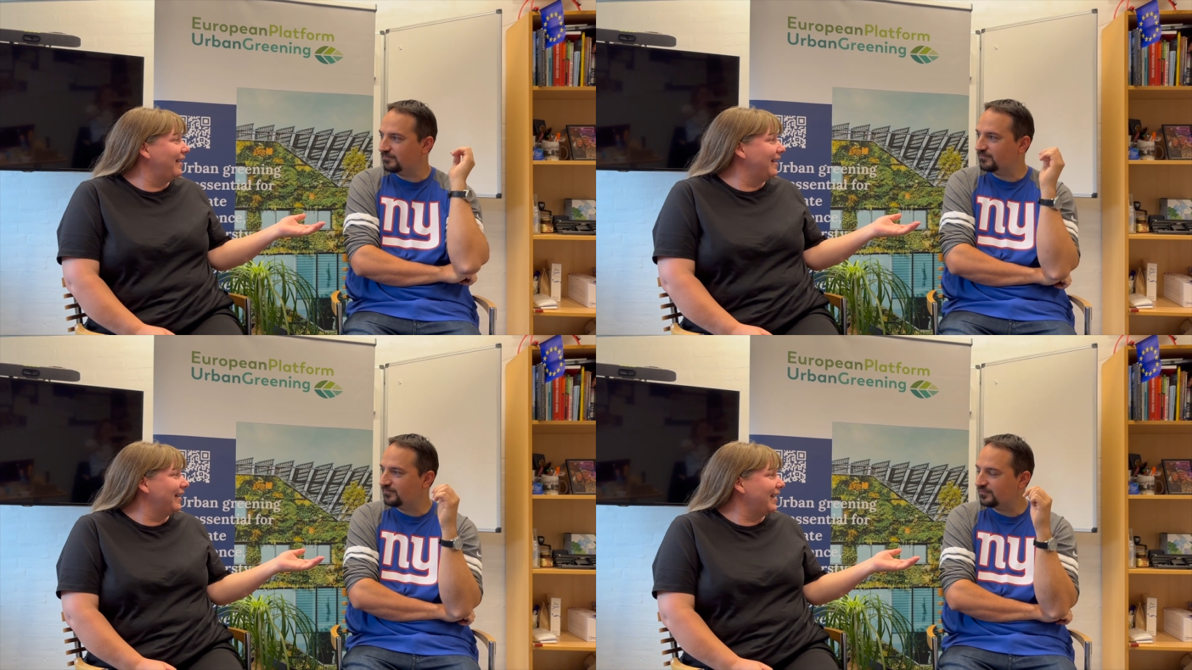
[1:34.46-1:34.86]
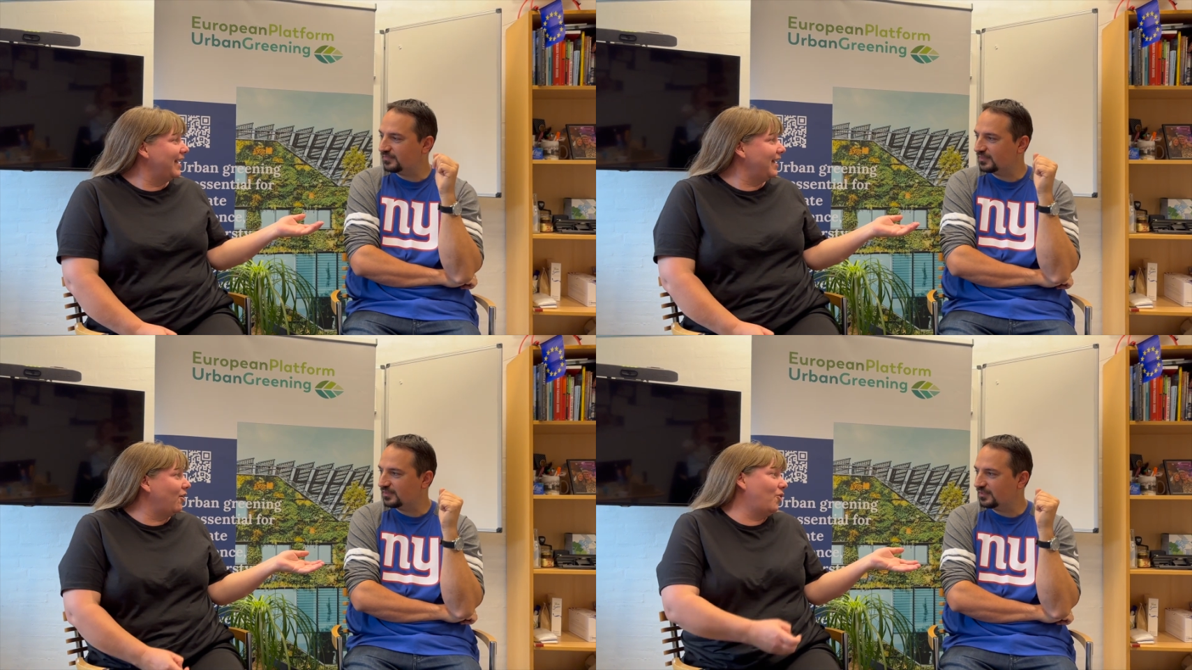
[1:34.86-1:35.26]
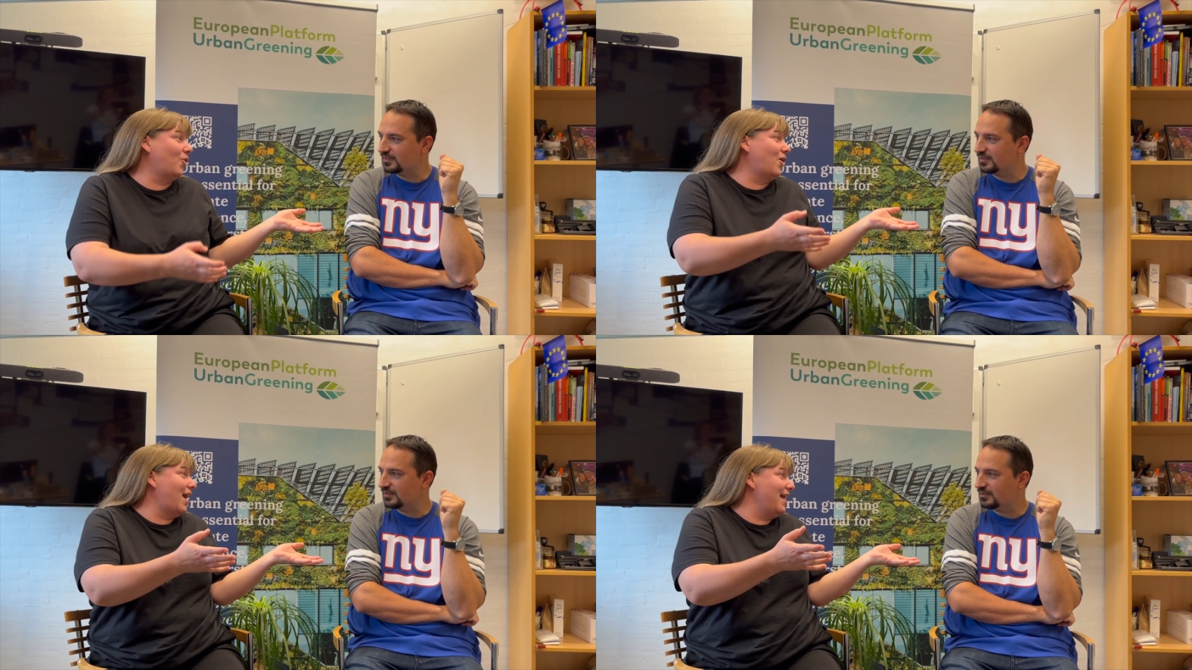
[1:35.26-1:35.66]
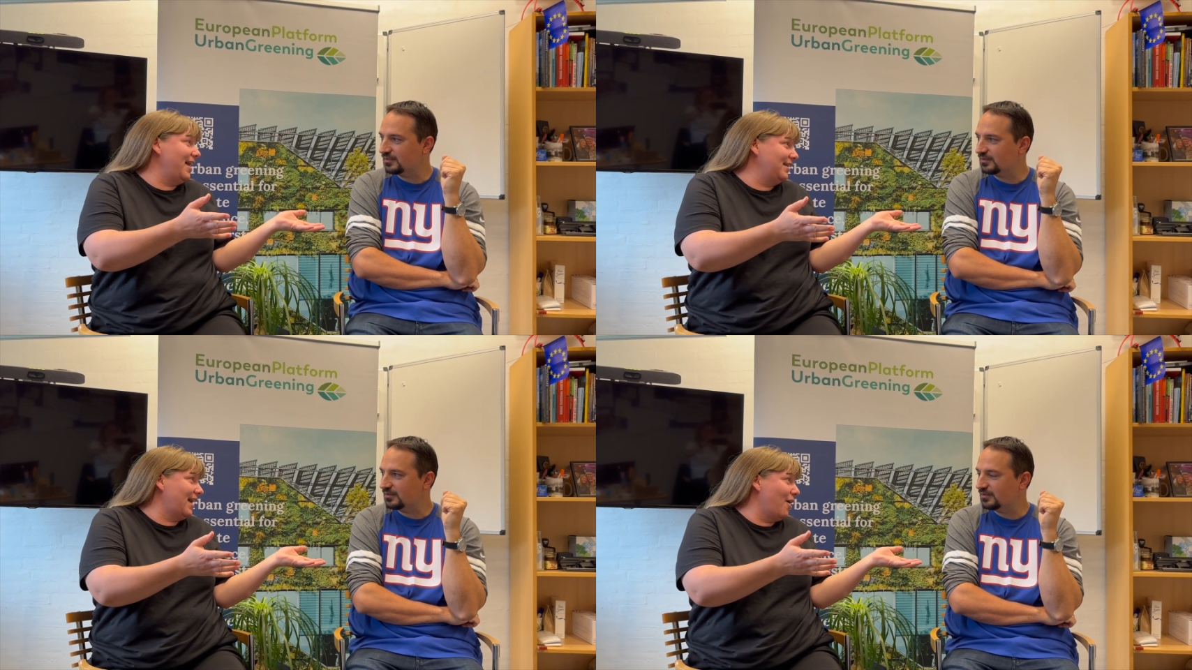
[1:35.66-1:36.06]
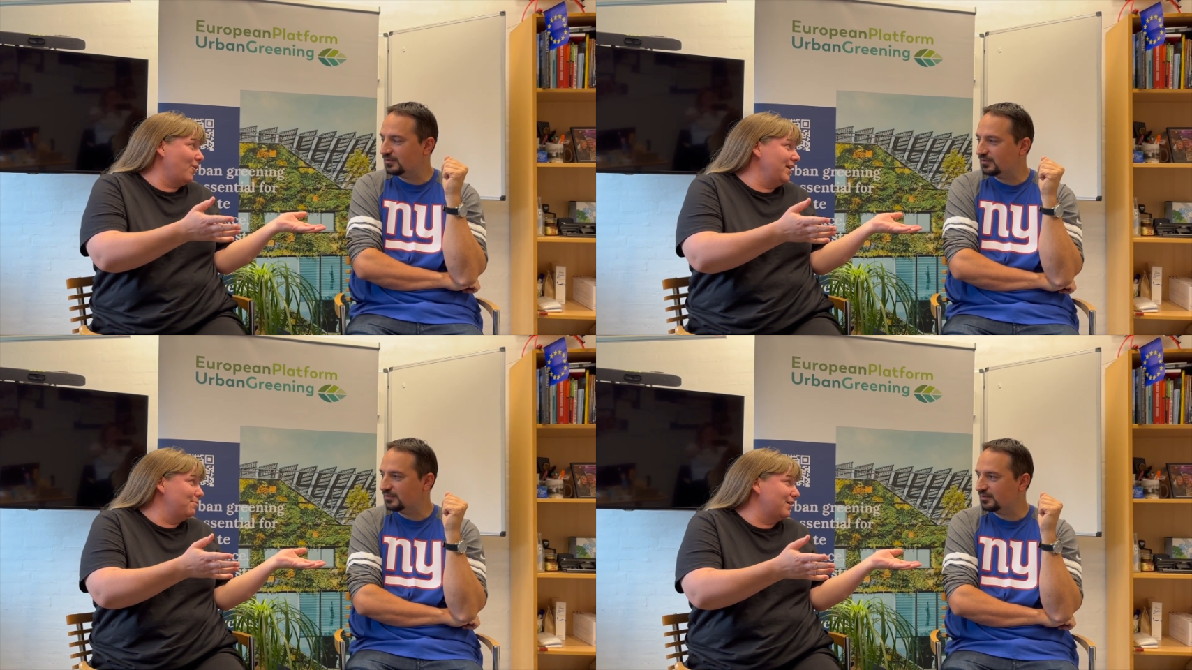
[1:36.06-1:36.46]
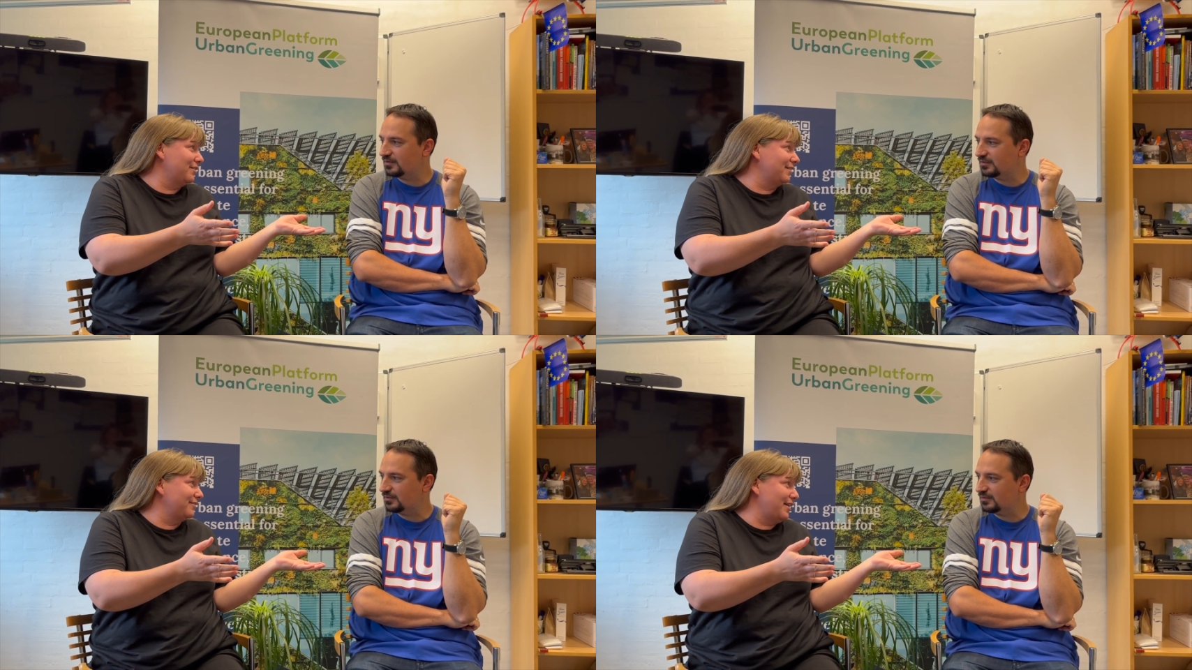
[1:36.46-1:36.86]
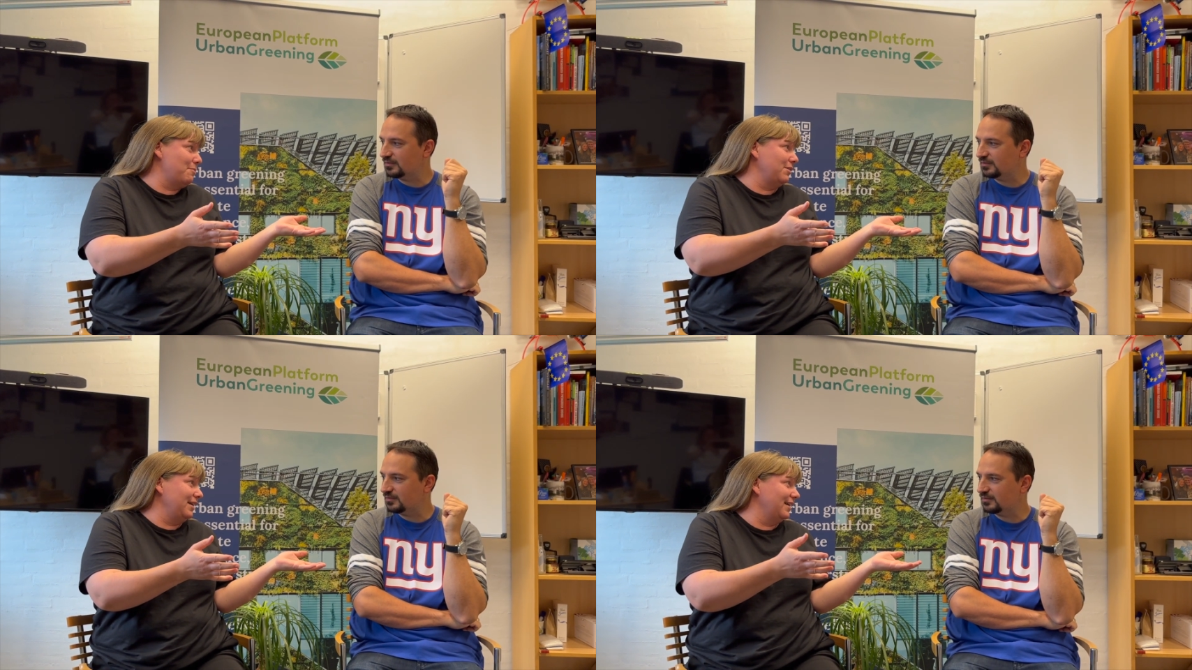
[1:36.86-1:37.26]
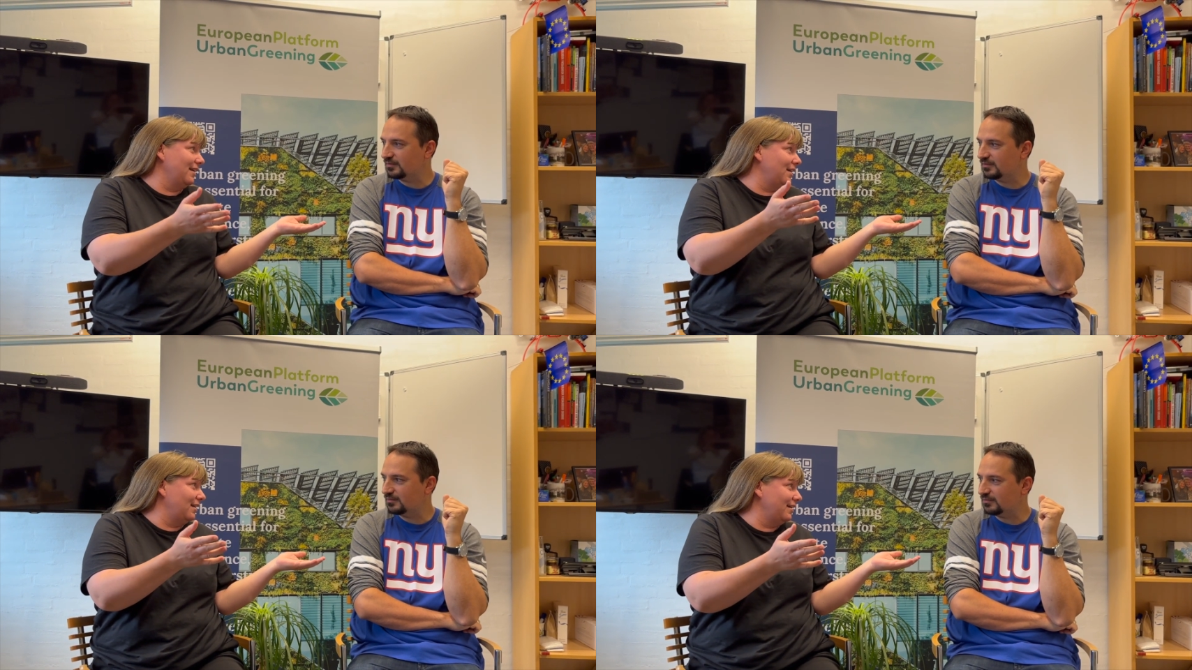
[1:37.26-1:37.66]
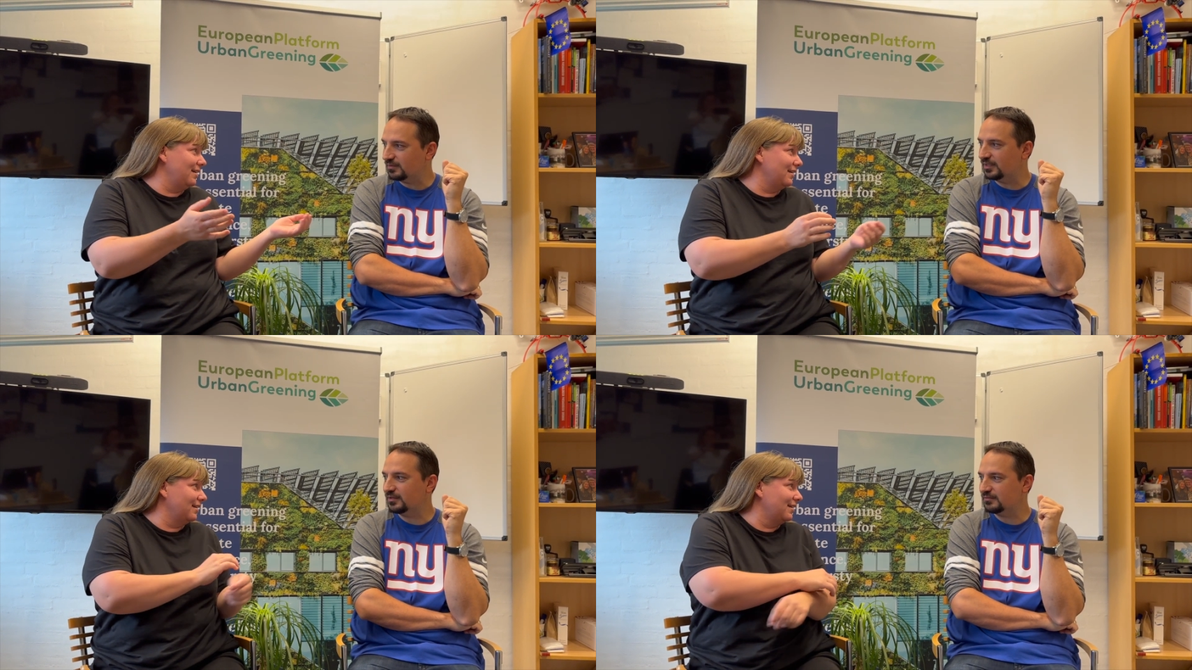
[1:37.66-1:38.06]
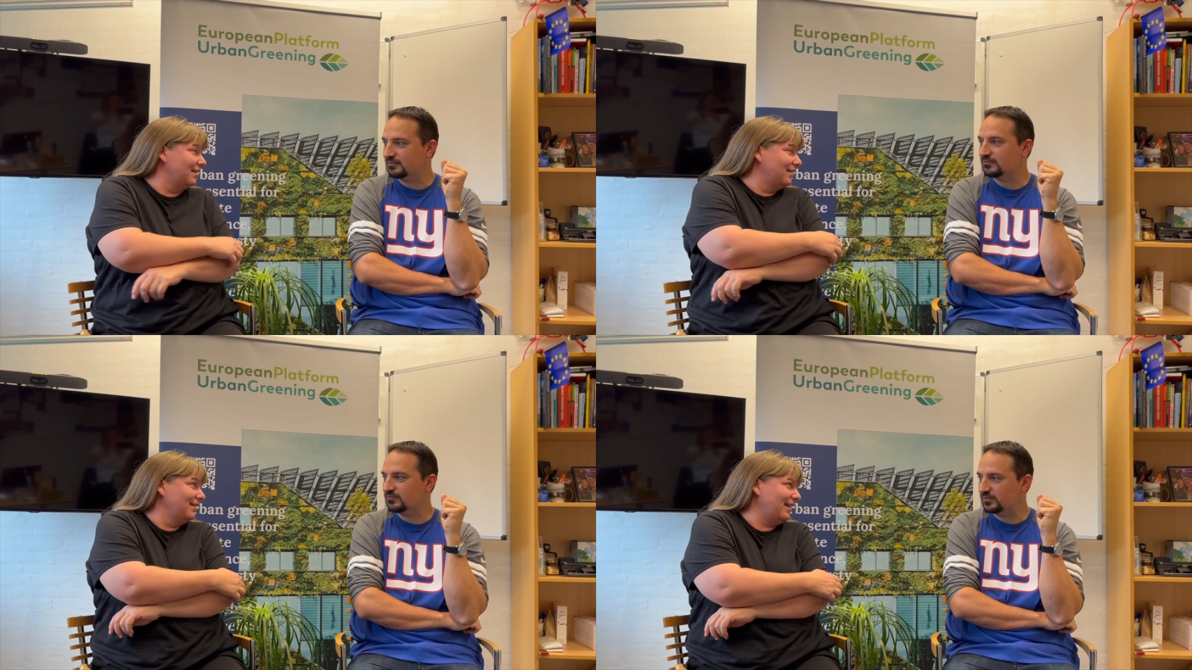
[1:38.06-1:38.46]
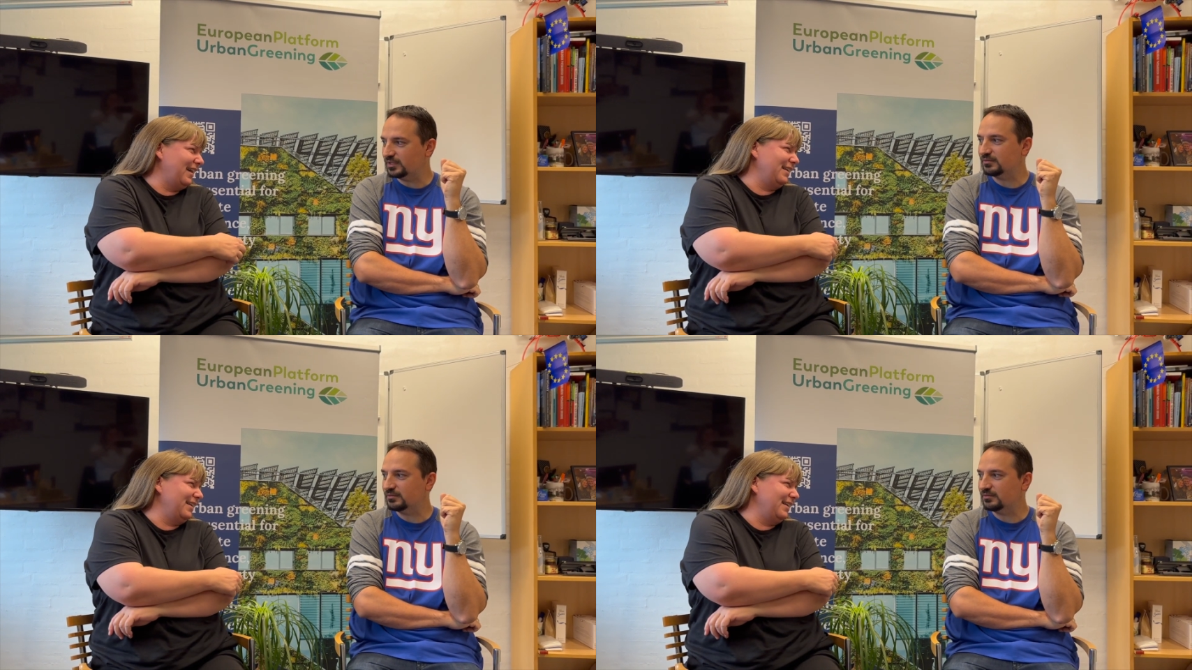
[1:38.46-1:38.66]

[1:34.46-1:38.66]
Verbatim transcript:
Speaker 1: really delve into how we can use technology in educational methods.